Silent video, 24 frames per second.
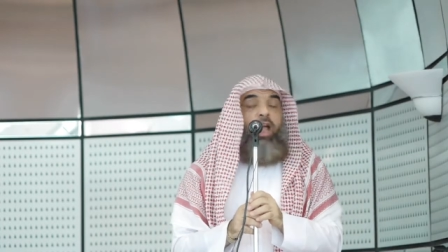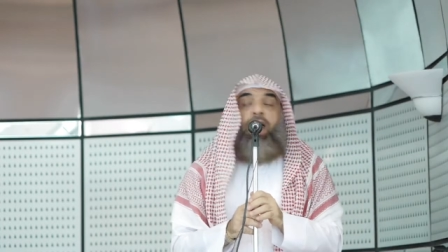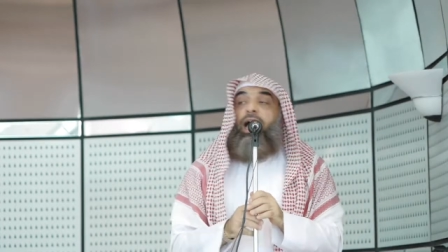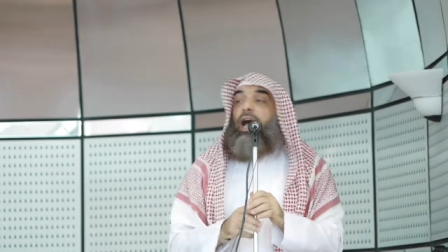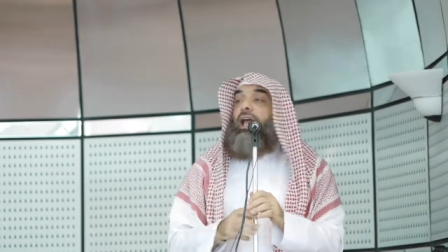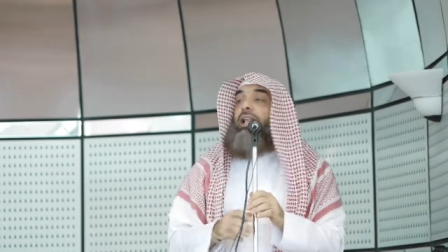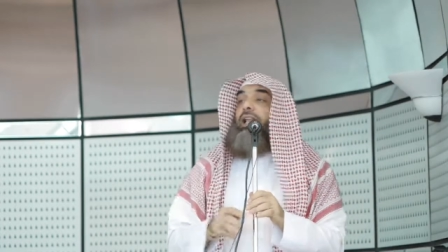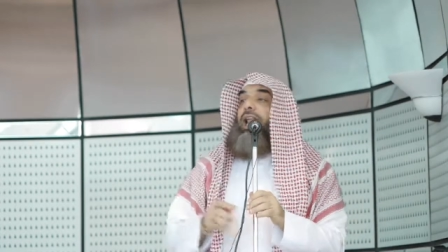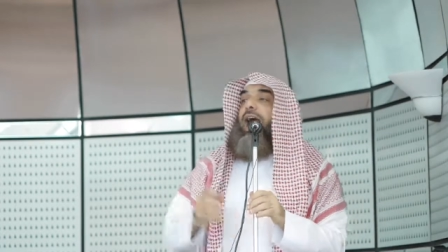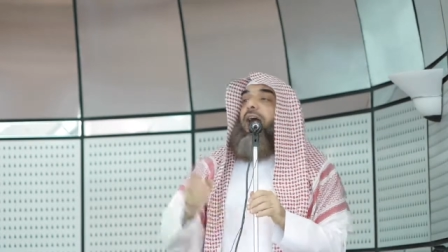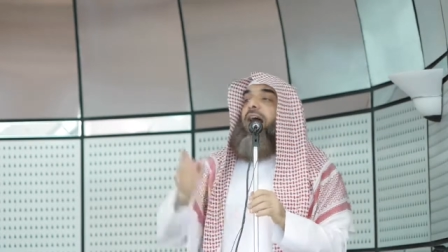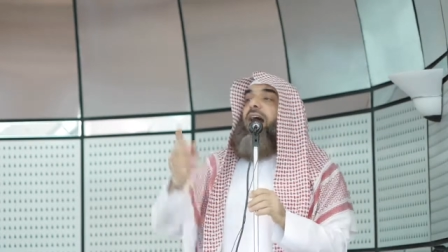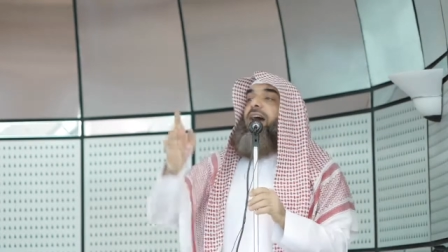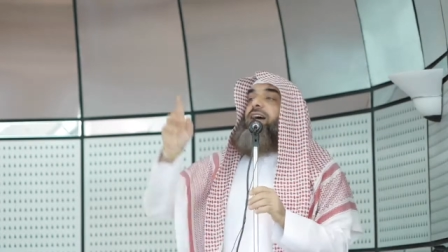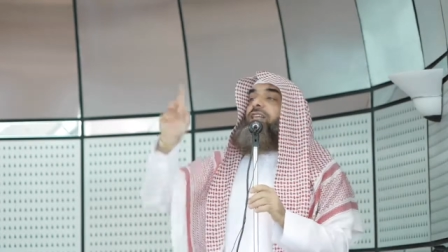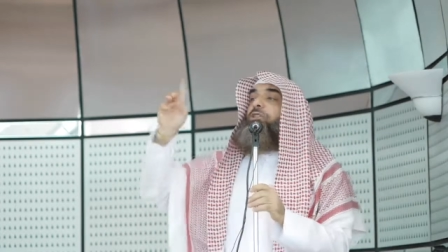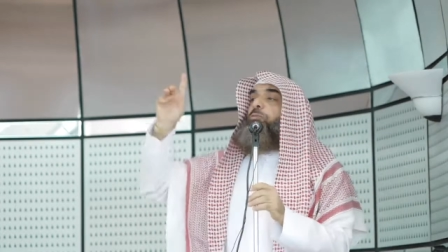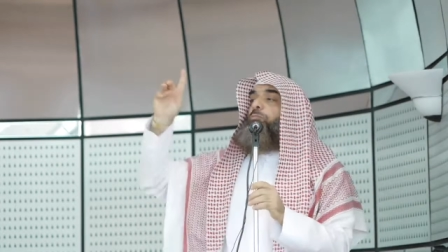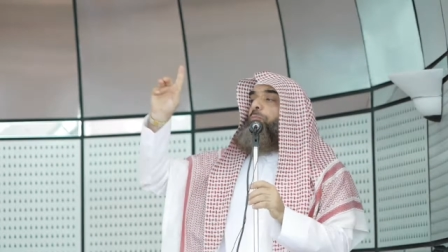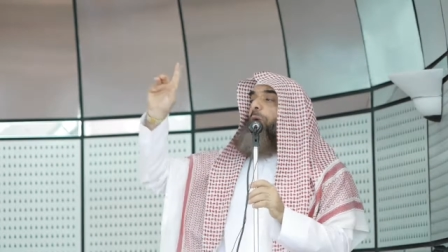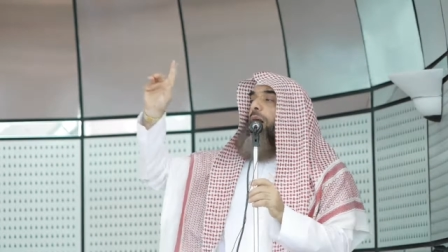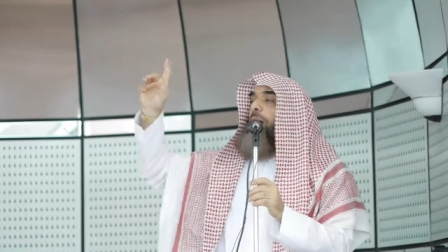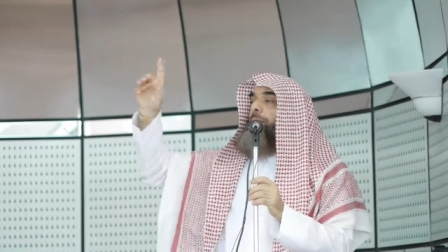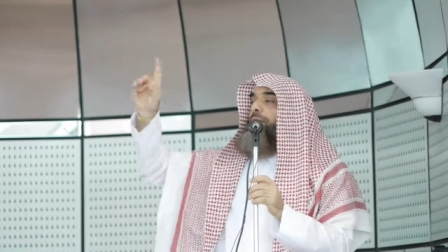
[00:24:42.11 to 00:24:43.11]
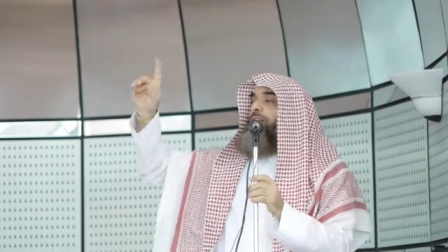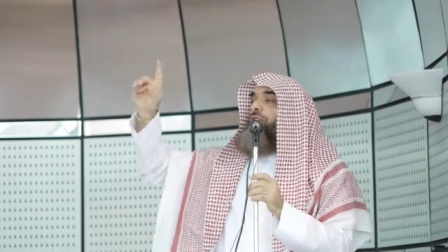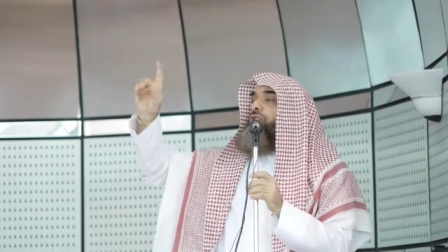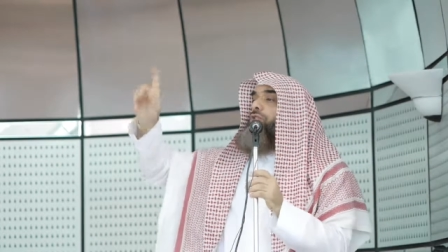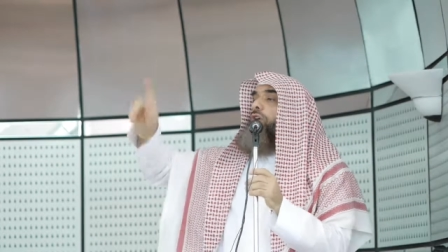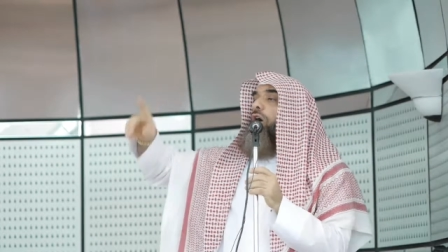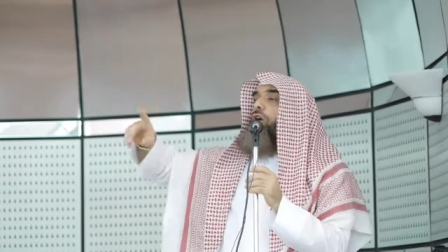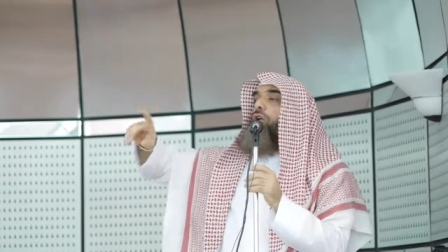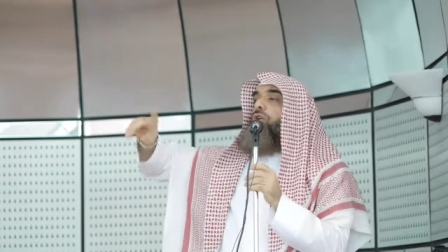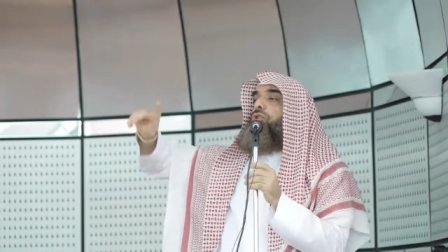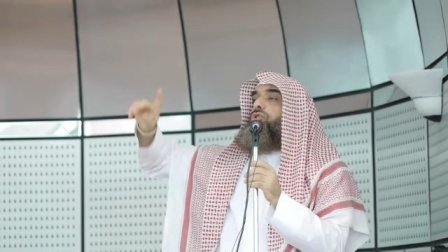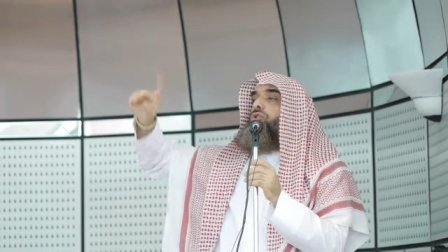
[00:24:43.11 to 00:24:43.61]
Allah has promised
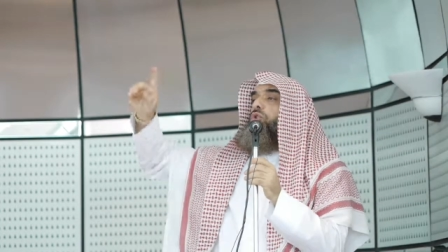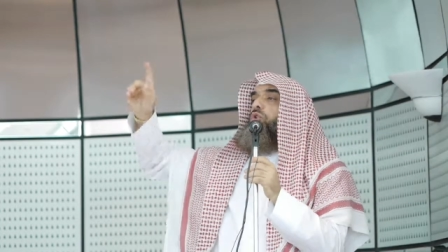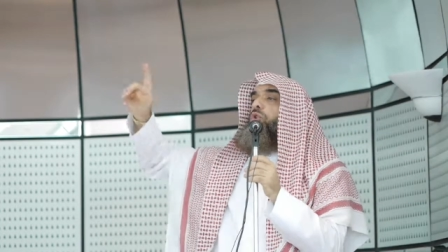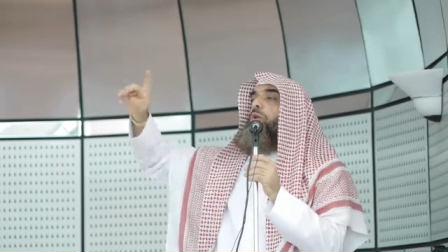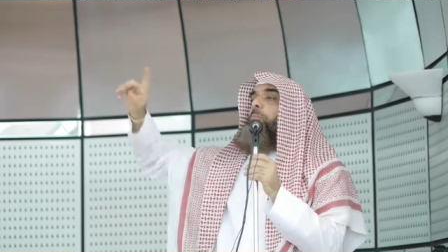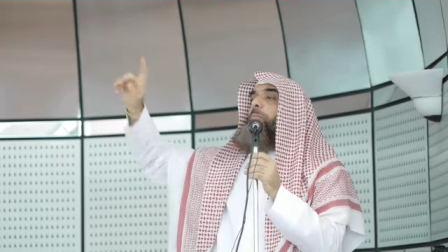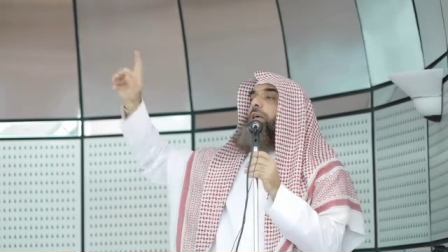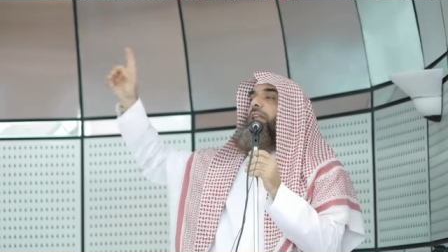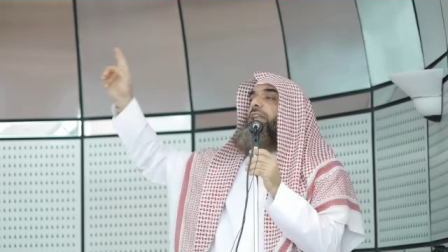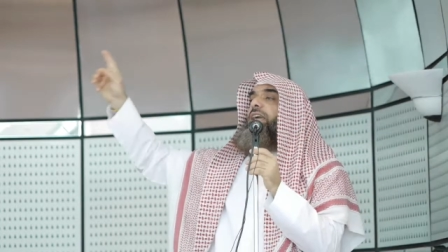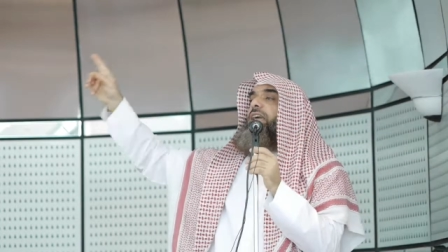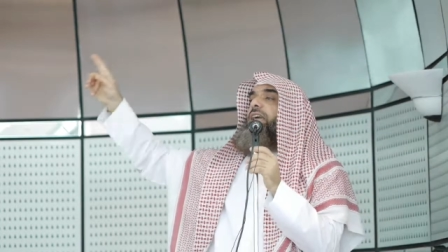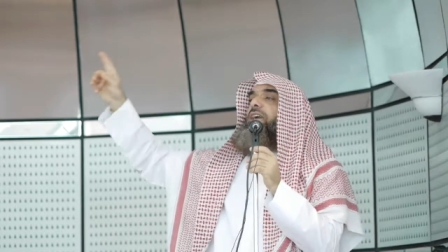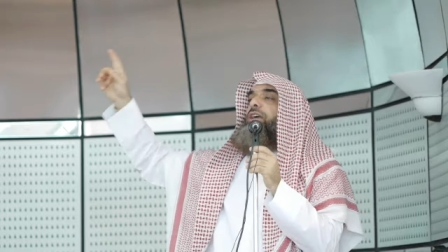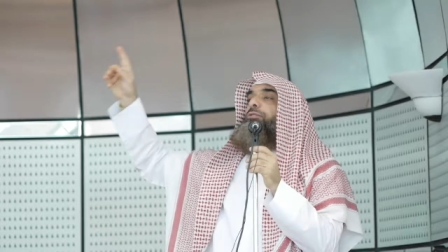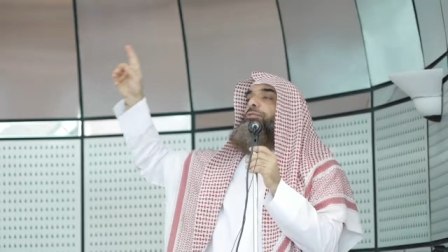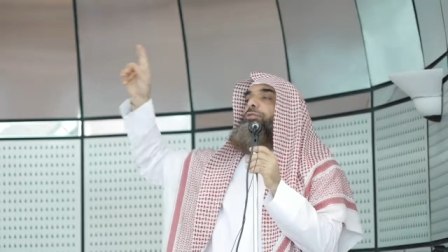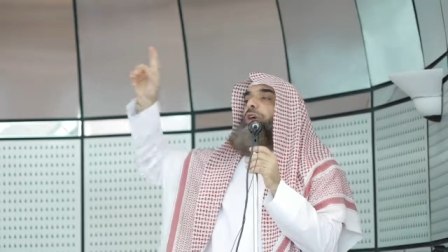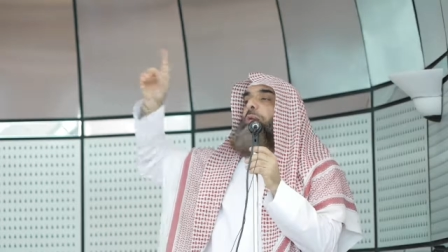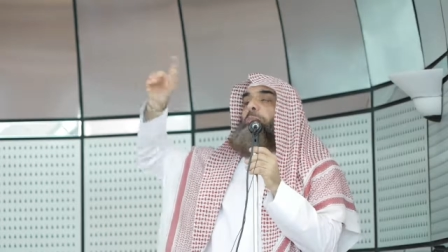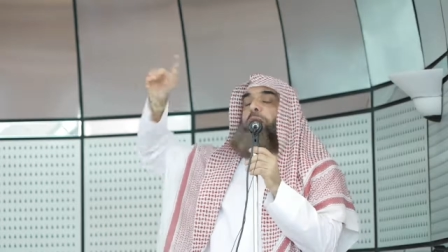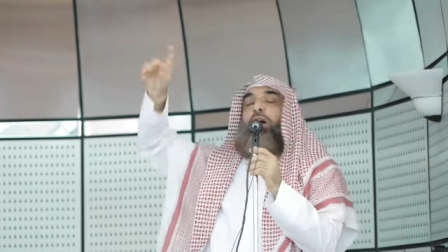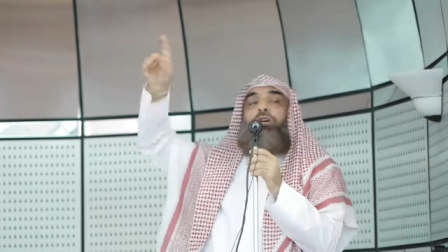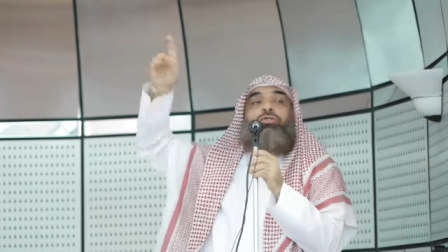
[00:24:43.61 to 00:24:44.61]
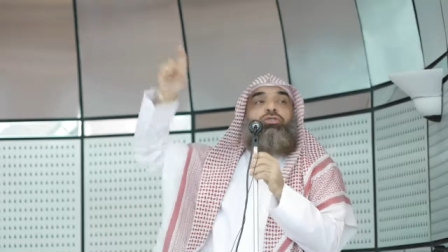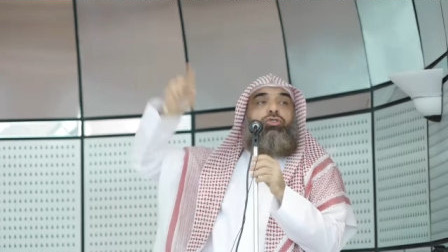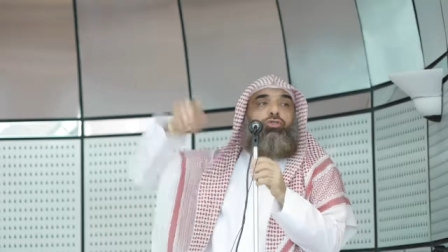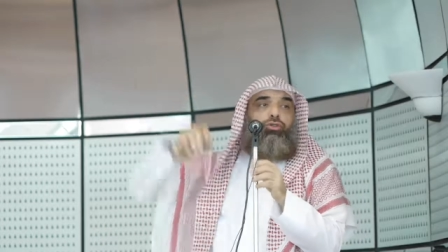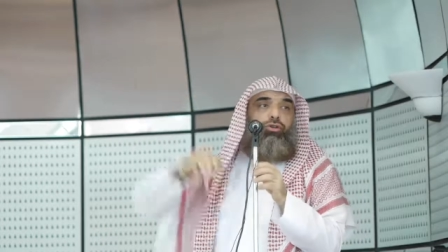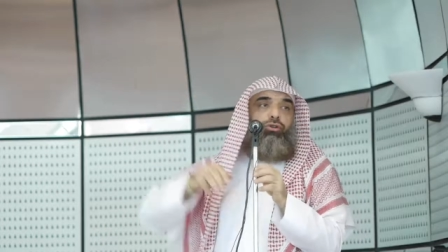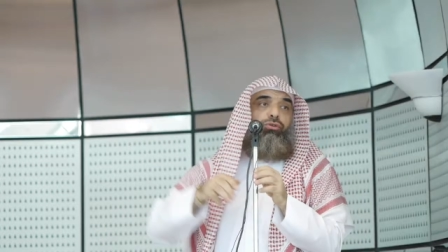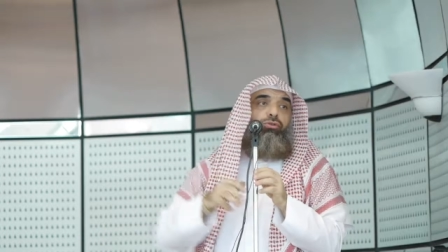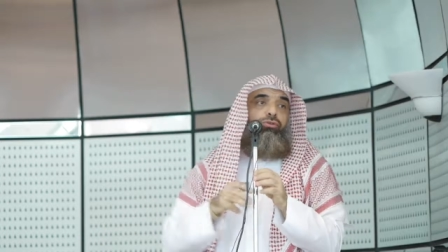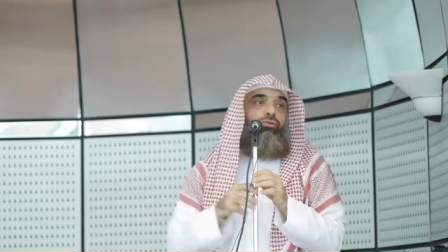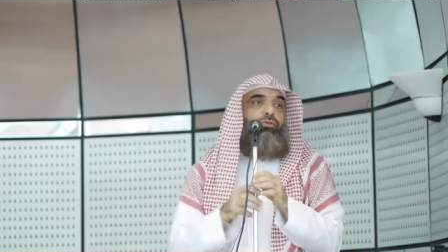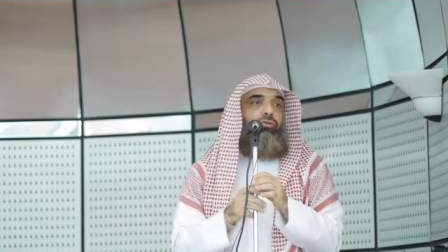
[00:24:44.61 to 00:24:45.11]
those who believed amongst
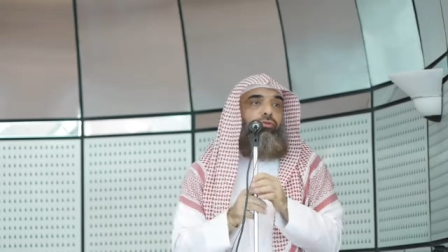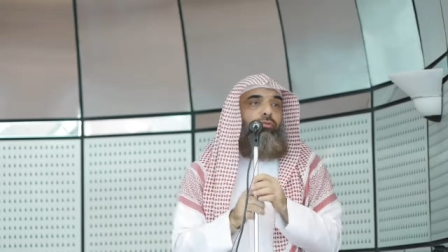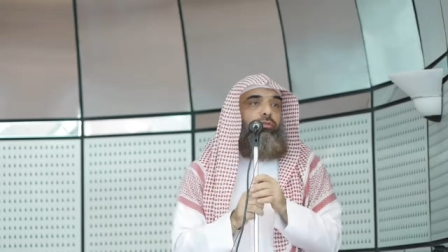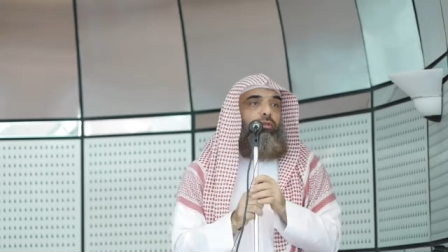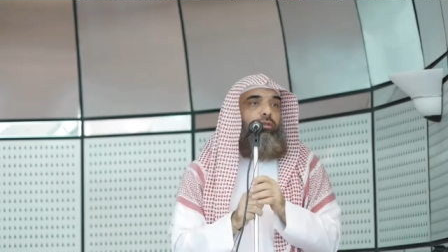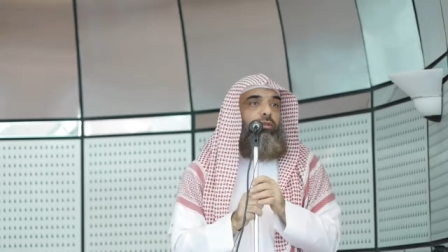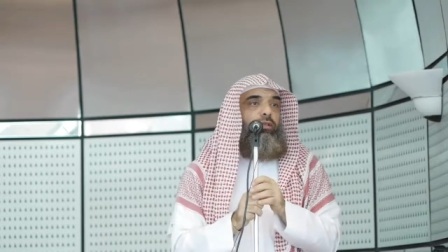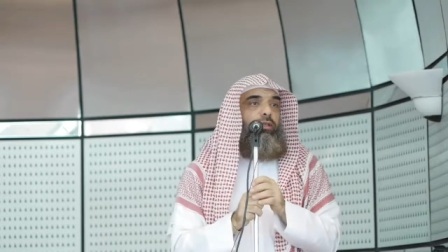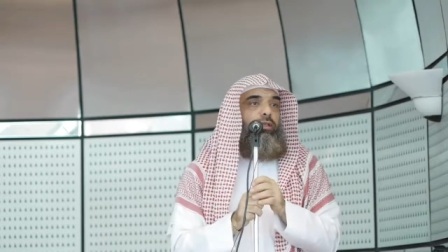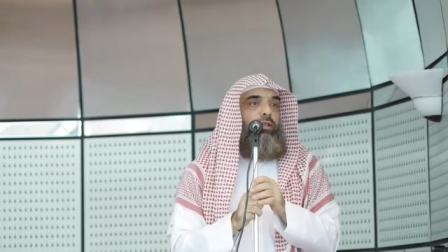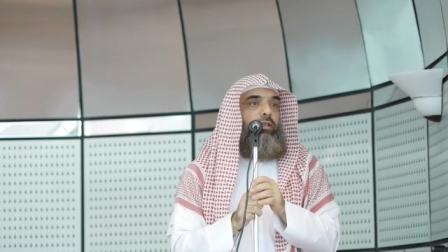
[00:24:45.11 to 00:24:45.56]
you